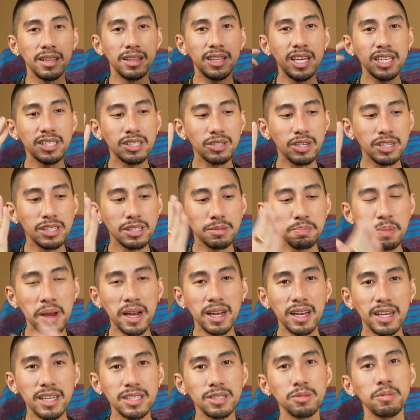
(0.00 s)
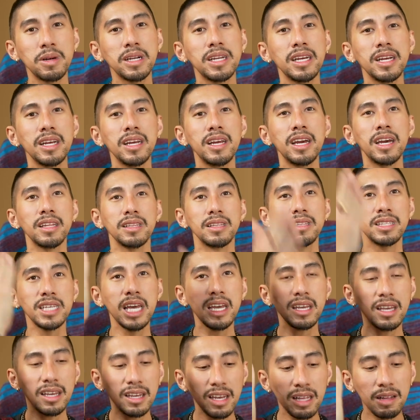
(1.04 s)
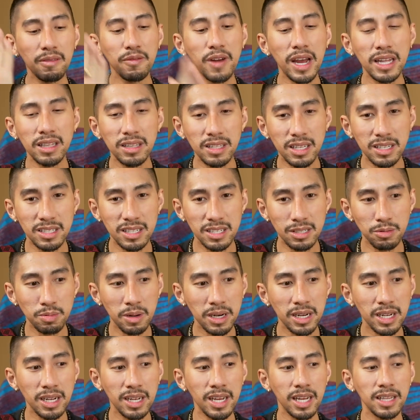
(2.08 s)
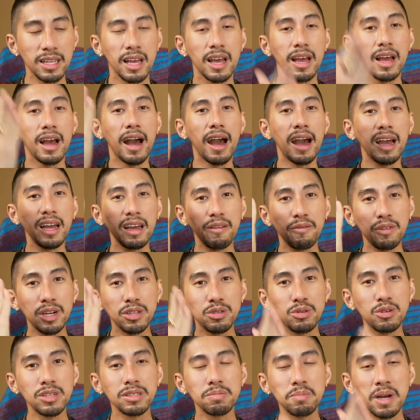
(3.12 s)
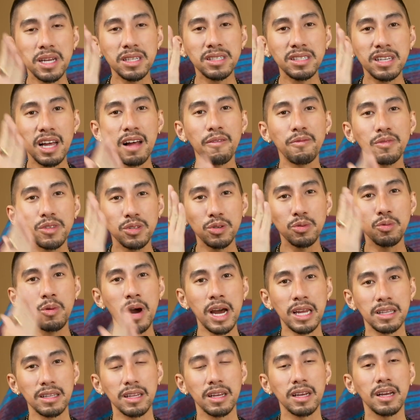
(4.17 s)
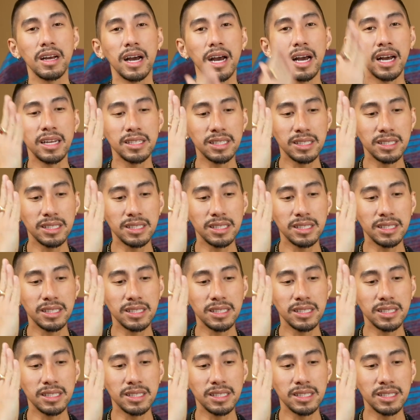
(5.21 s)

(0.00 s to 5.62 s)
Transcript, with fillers: Disrespect is what I get. Taking advantage is what I get. I have reduced myself to what? A